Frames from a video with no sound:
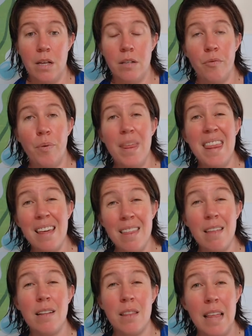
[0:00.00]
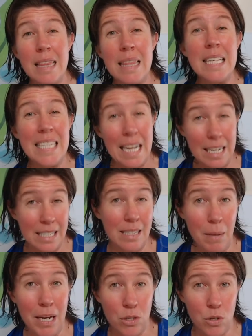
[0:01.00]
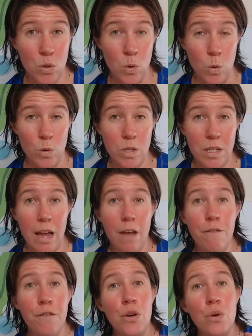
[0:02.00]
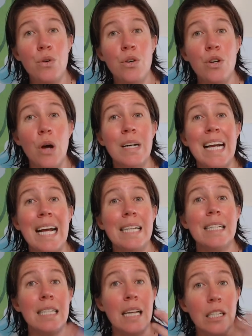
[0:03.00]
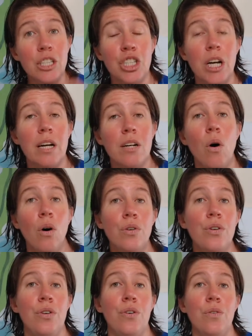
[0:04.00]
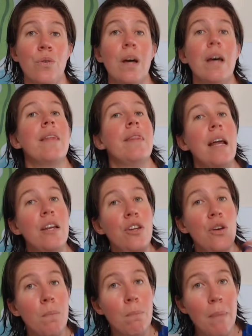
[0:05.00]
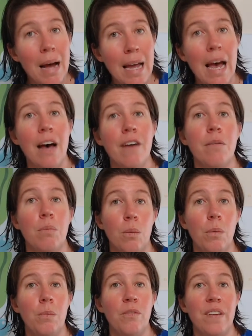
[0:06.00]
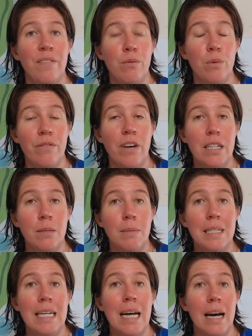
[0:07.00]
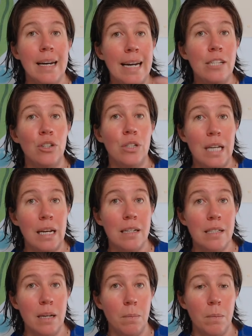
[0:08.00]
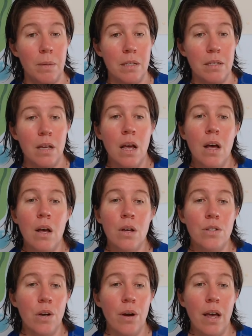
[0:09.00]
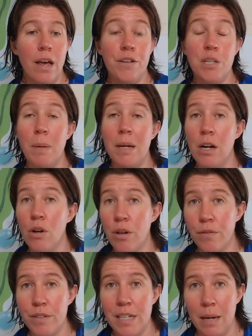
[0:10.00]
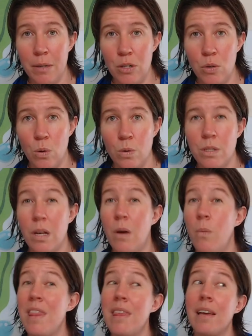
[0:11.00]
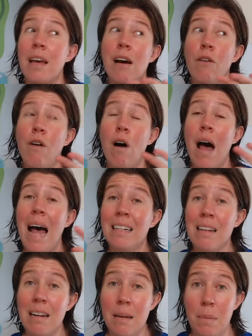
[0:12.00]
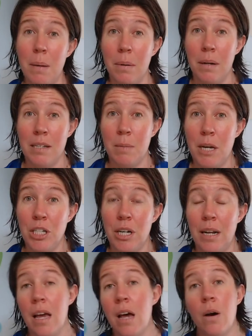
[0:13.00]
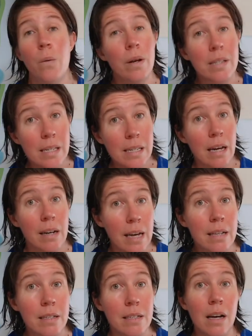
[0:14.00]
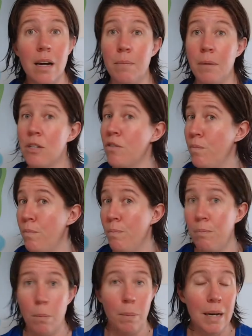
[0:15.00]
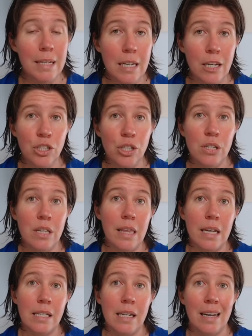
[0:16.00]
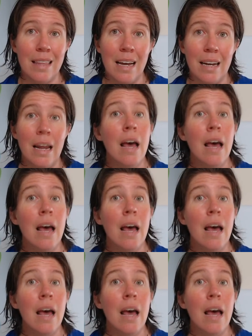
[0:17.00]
So if we think that the sun is the main source, if you don't get sunshine on you, then you may have a problem with vitamin D unless you're taking supplements. So if you spend a lot of time indoors, we're thinking of our elderly people especially, who are stuck inside because of mobility issues and things like that.